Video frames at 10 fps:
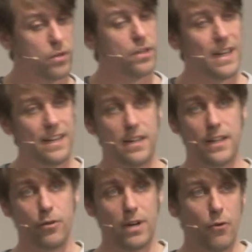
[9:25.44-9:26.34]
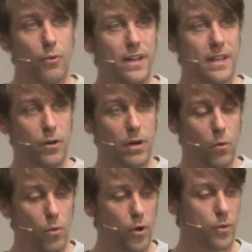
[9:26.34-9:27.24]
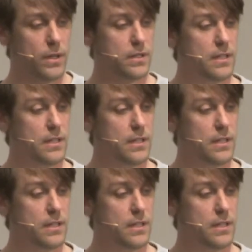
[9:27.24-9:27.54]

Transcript: the data that you can read and you can work with.